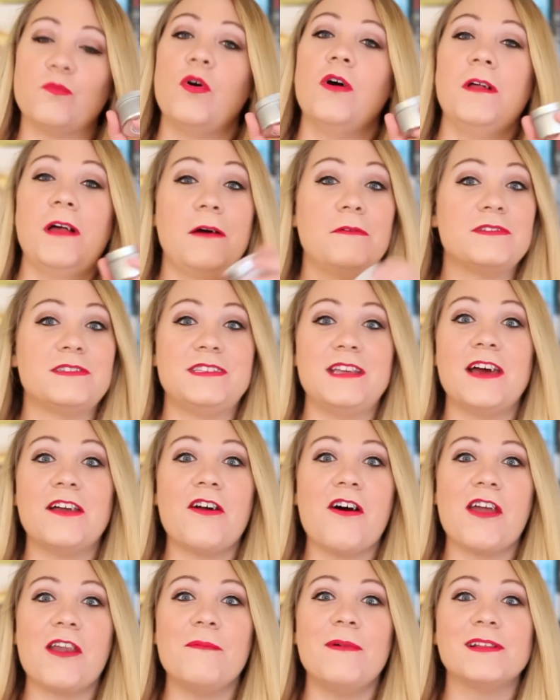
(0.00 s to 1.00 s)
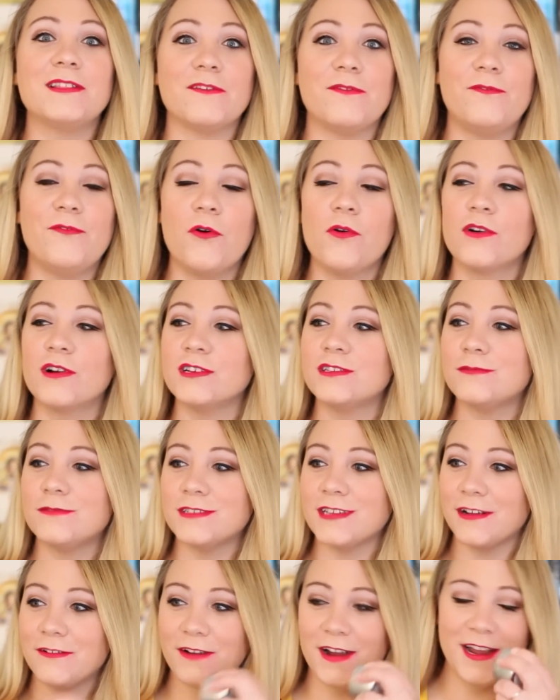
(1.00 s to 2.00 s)
Well, I was dead on about the forest,
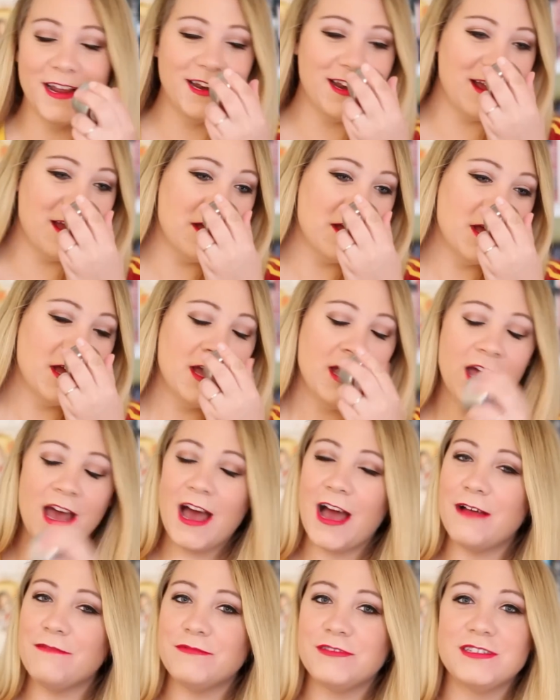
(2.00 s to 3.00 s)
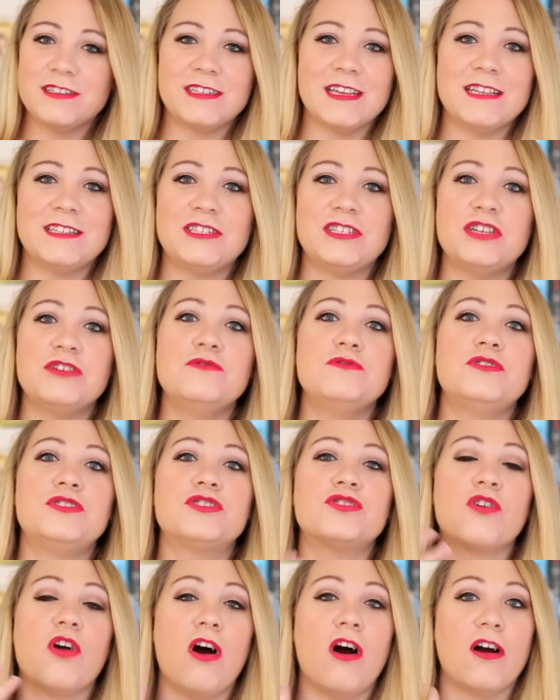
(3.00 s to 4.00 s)
was I right? It's too
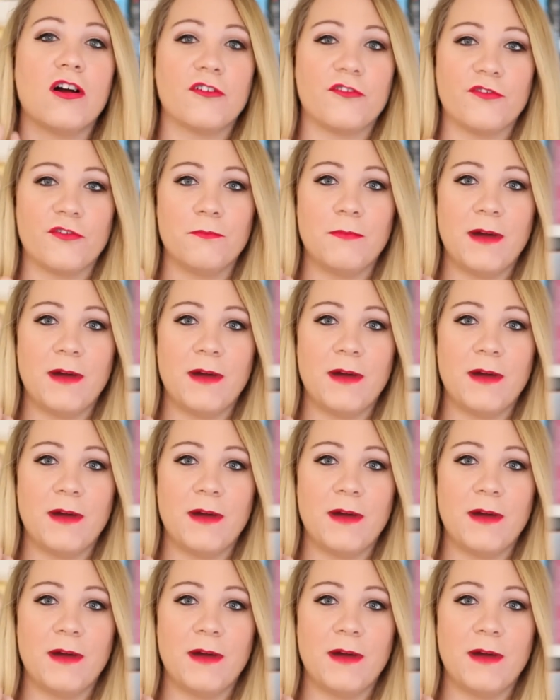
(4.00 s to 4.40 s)
strong for